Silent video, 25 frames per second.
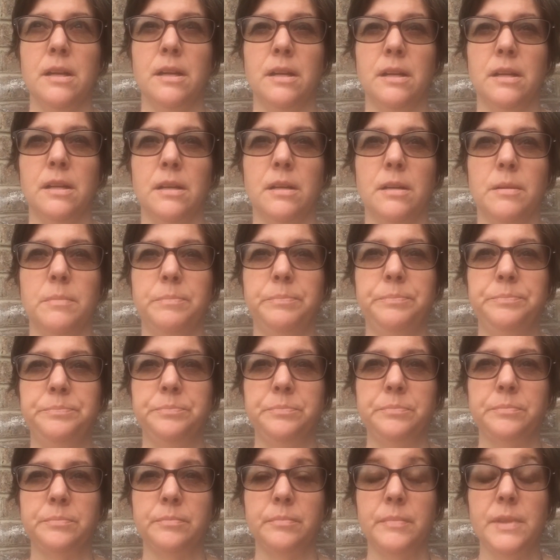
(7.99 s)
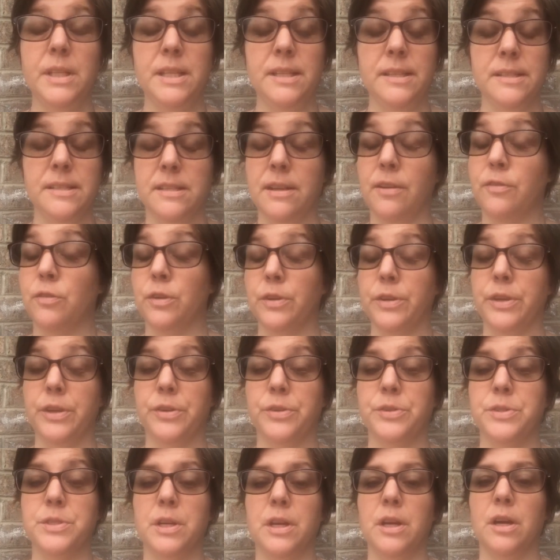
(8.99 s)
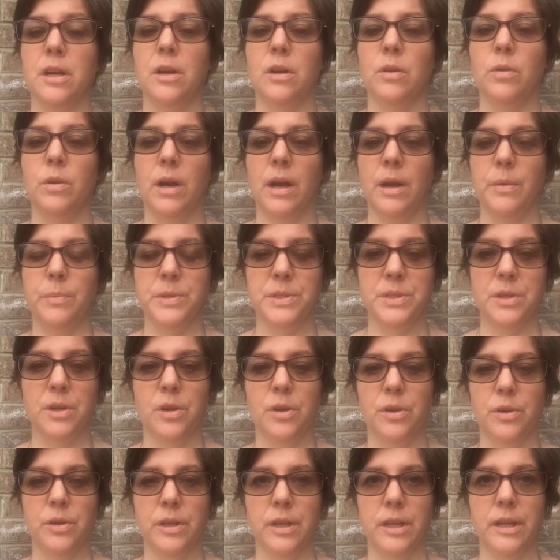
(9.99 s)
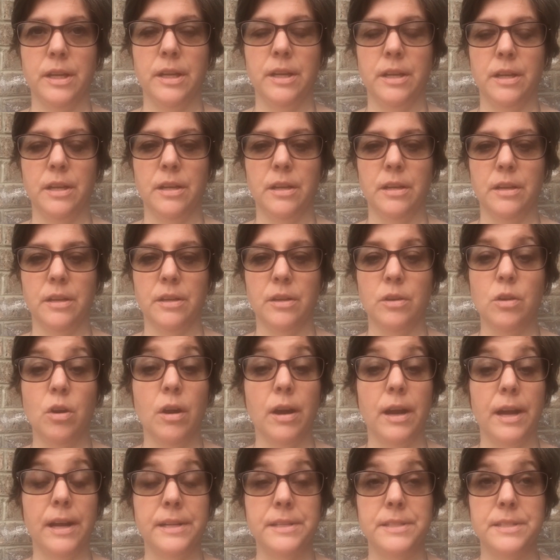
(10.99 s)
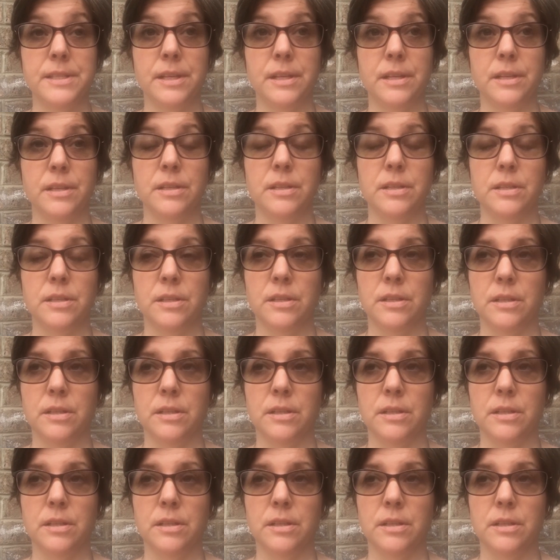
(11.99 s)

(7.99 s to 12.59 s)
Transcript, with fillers: Um, several years ago, I was hurt in a car accident.